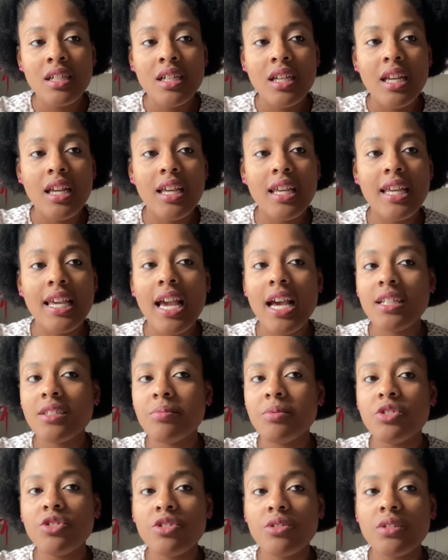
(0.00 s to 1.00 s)
he has
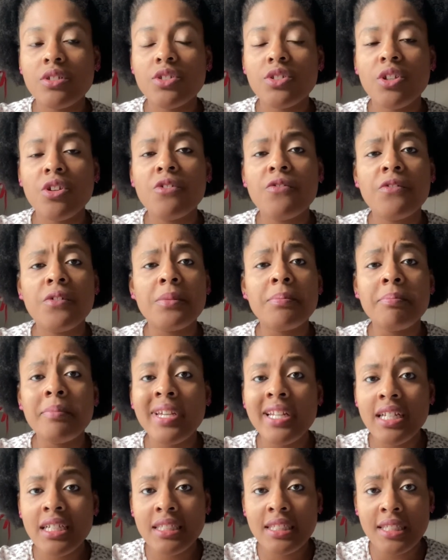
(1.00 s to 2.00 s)
been doing so for
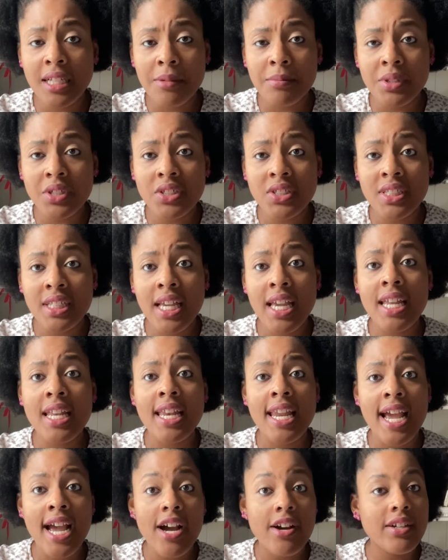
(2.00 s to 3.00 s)
many summers, and
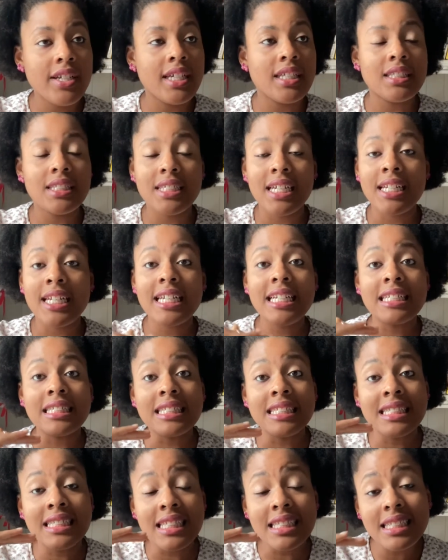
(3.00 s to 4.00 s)
now he has done it
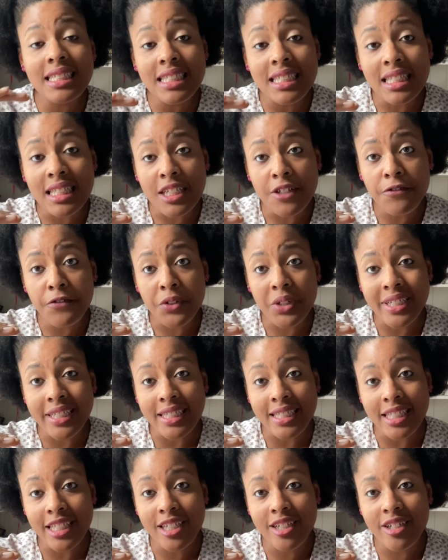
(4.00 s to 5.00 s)
consistently for a
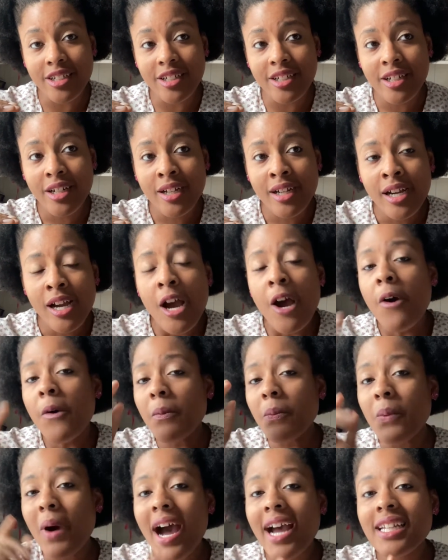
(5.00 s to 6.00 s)
year.
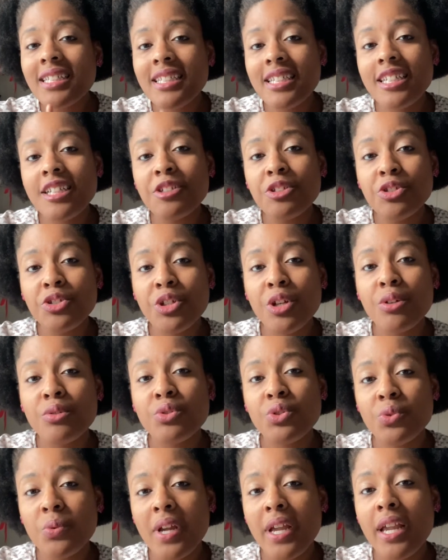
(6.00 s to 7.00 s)
Why didn't Joe
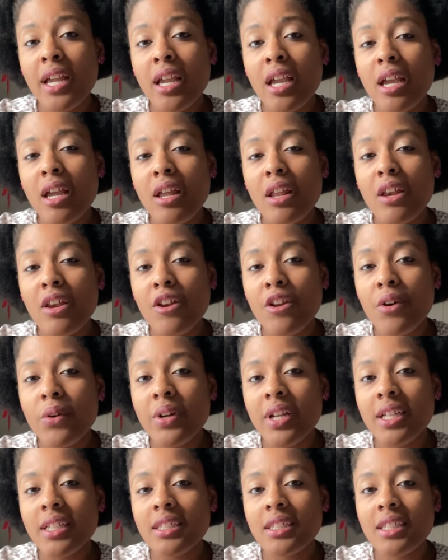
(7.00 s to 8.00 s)
Drake
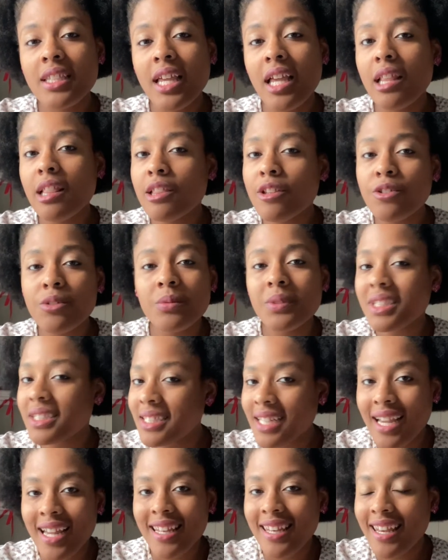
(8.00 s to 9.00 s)
notice that Lou was
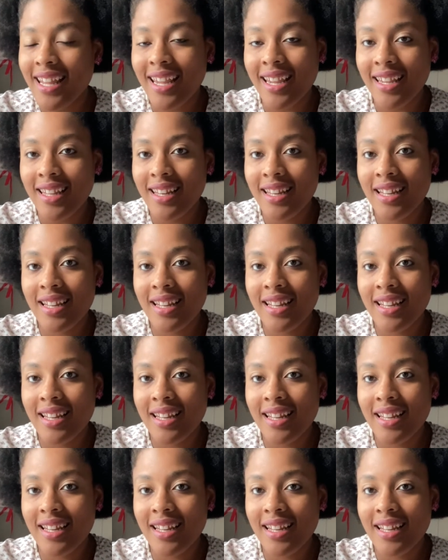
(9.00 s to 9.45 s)
not Nate?